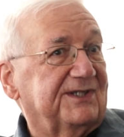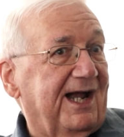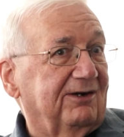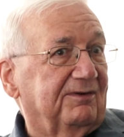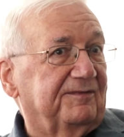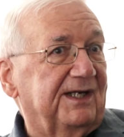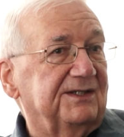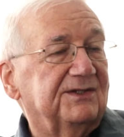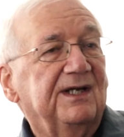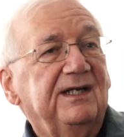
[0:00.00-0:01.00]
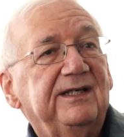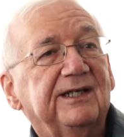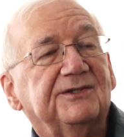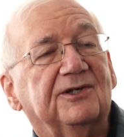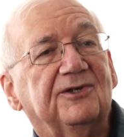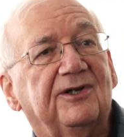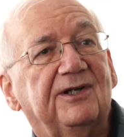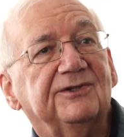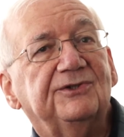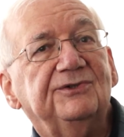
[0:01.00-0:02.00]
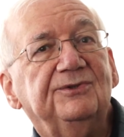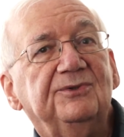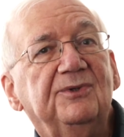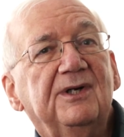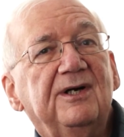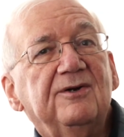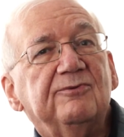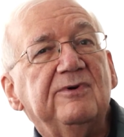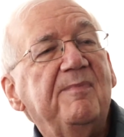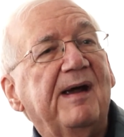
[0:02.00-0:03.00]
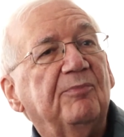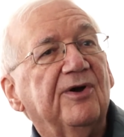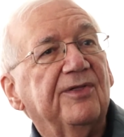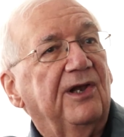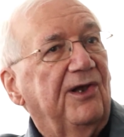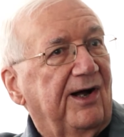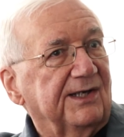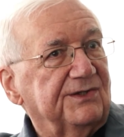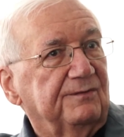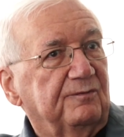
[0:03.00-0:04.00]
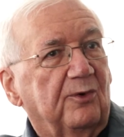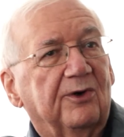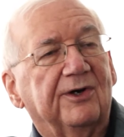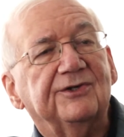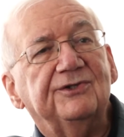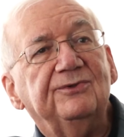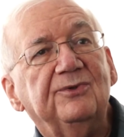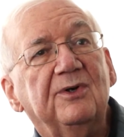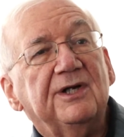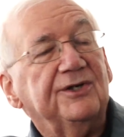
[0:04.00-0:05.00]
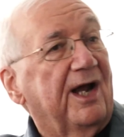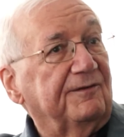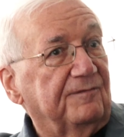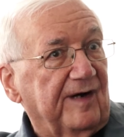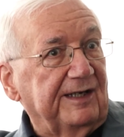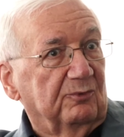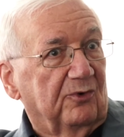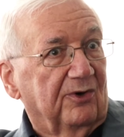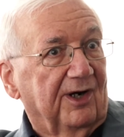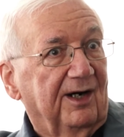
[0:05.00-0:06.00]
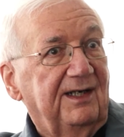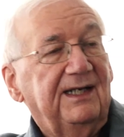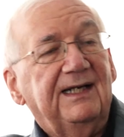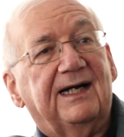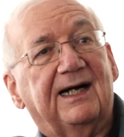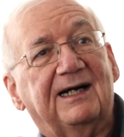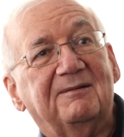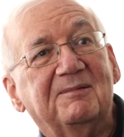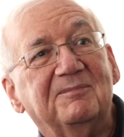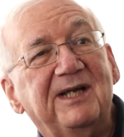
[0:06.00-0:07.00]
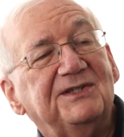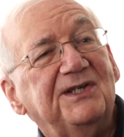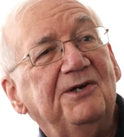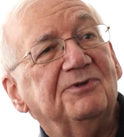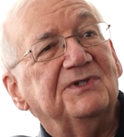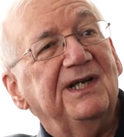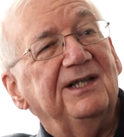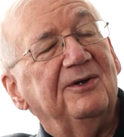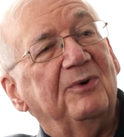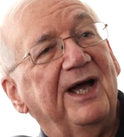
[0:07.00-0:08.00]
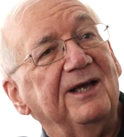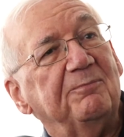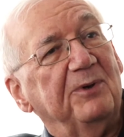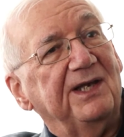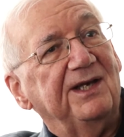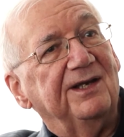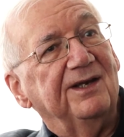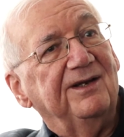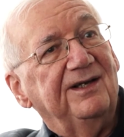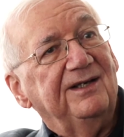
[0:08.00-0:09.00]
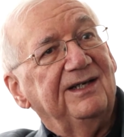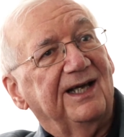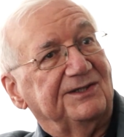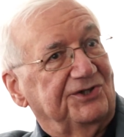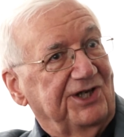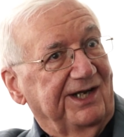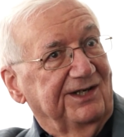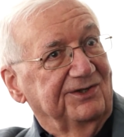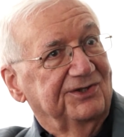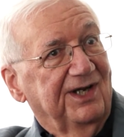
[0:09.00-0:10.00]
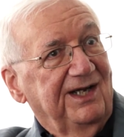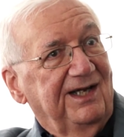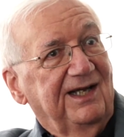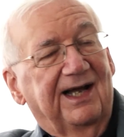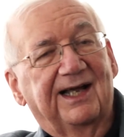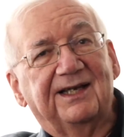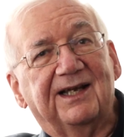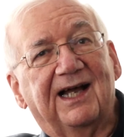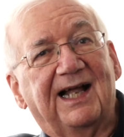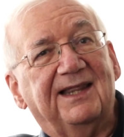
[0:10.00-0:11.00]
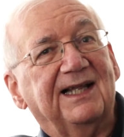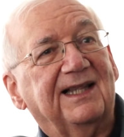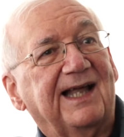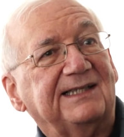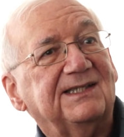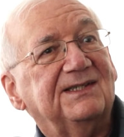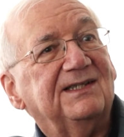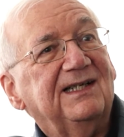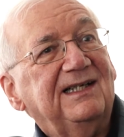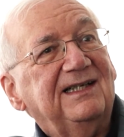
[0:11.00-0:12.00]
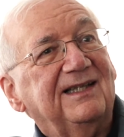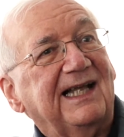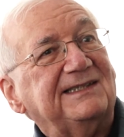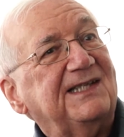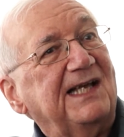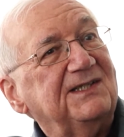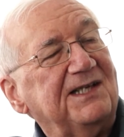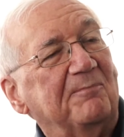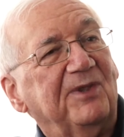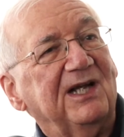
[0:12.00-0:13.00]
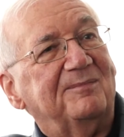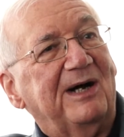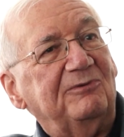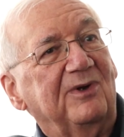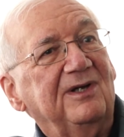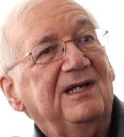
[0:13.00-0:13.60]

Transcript: sacrifice. It's a call to remember the loss of war, to not fight war. It's interesting the way opinion has changed. And I think that says something about